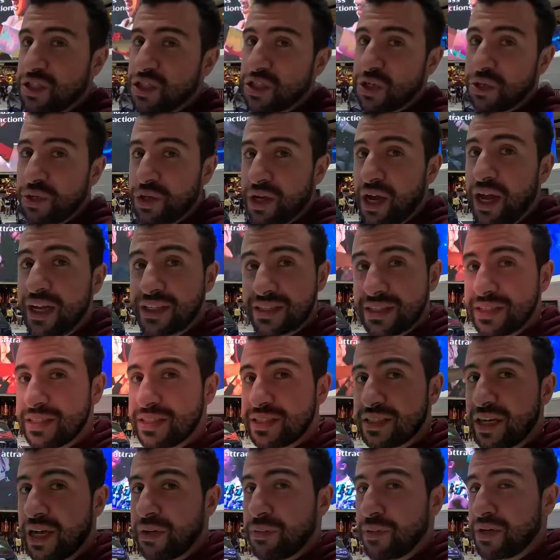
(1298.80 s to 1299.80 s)
to show you guys
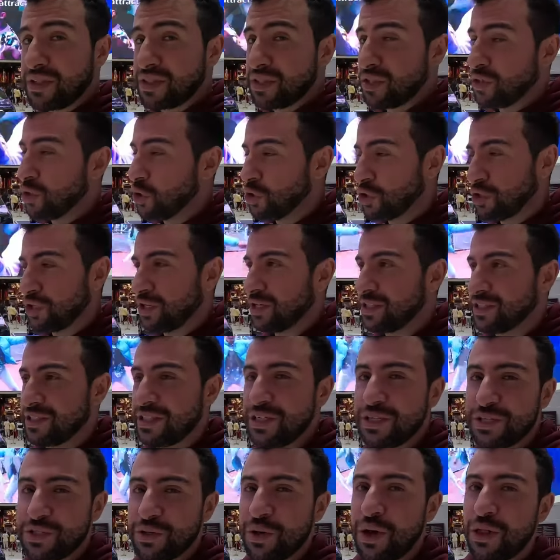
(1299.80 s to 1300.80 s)
inside because usually
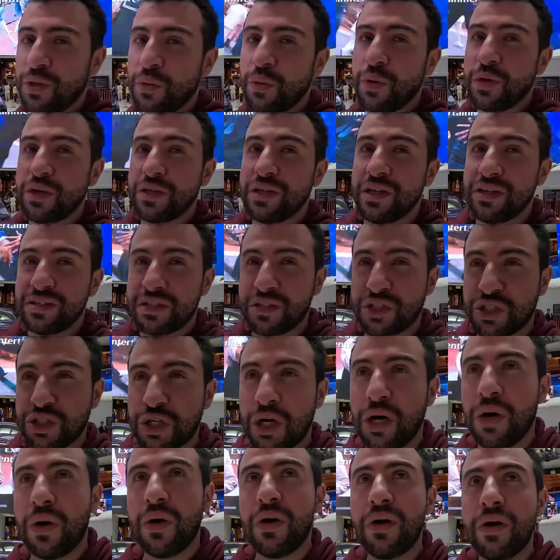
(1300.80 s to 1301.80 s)
casinos around the world doesn't
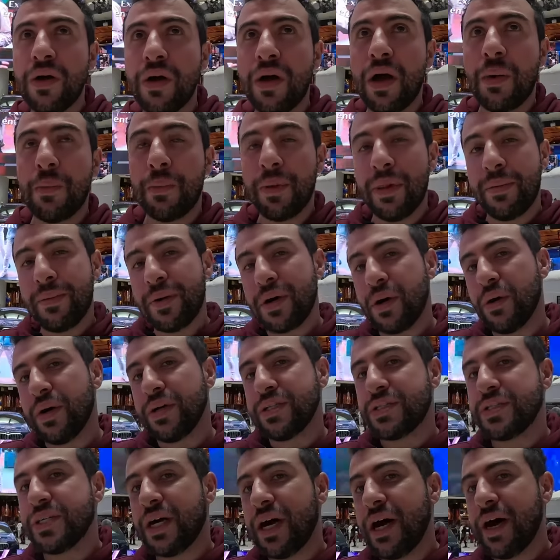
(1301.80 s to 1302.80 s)
show. But let me go
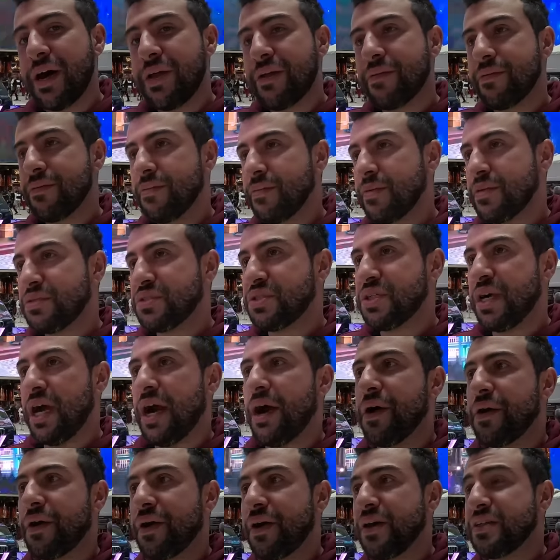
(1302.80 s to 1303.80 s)
inside, see
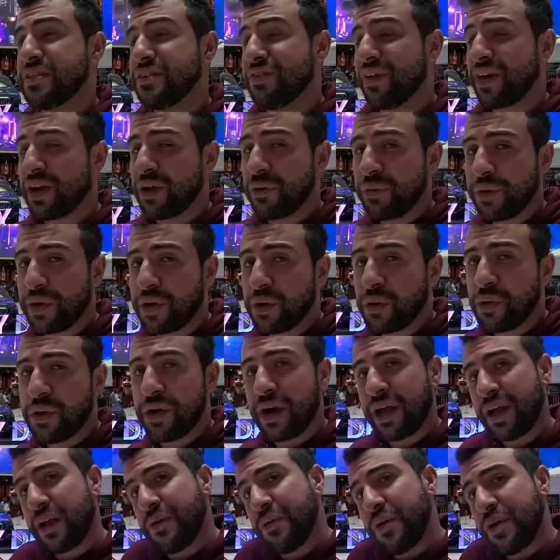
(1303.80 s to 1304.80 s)
how it is. If I can
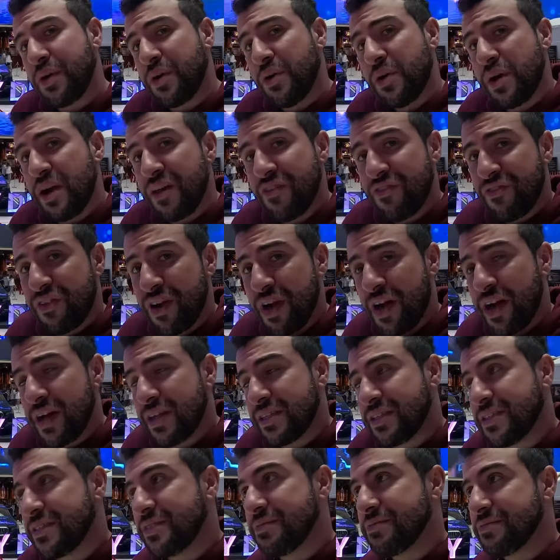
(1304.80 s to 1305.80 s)
record, I can record. If not,
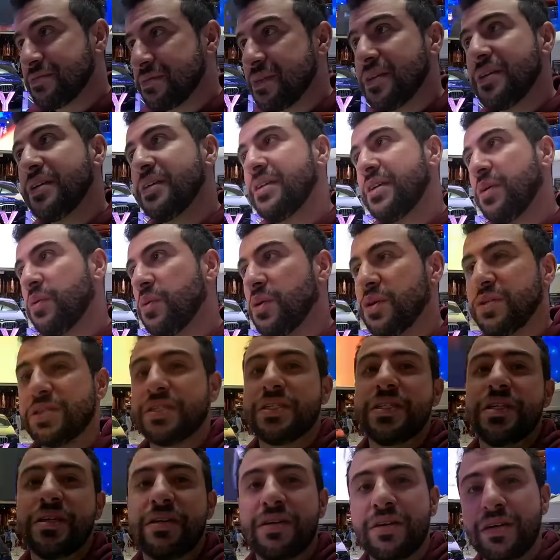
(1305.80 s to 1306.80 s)
we'll
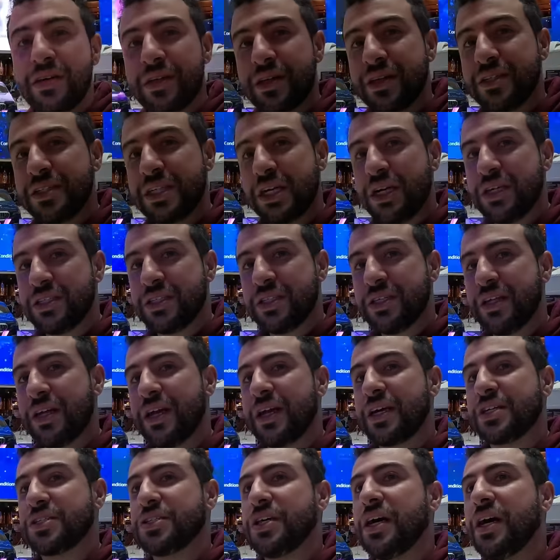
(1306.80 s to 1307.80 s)
see. So I'll see the
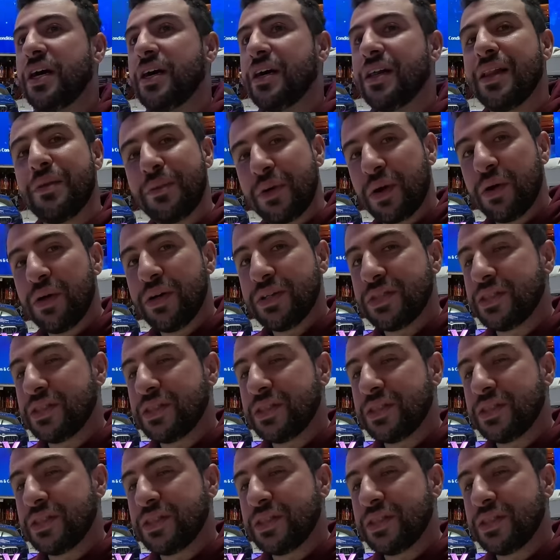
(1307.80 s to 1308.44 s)
next shot. Let me go